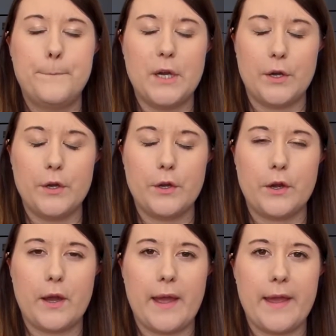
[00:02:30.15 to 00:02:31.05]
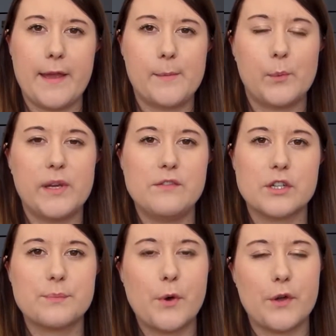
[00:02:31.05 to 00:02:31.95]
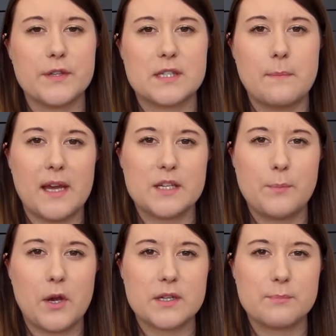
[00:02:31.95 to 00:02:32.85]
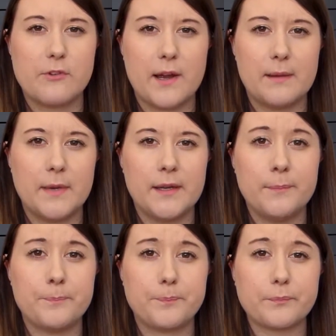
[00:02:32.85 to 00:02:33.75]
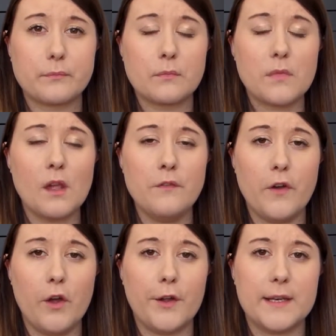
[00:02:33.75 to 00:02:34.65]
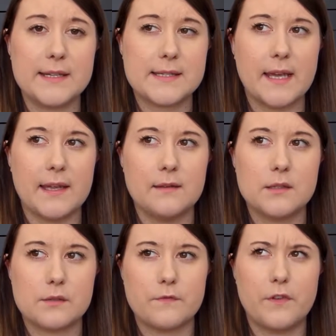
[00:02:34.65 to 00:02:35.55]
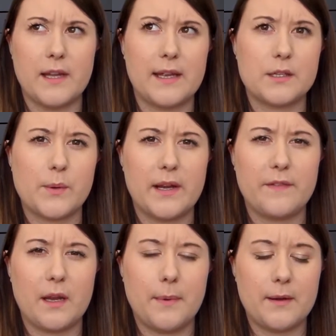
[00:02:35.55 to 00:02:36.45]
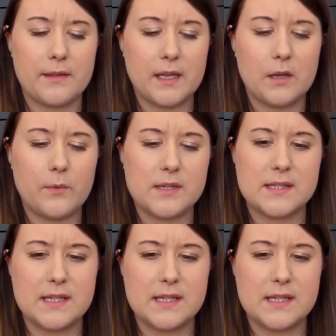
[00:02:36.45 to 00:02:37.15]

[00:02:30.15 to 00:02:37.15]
But we just bought the Smashbox primer for oily skin for like £25, I think it was.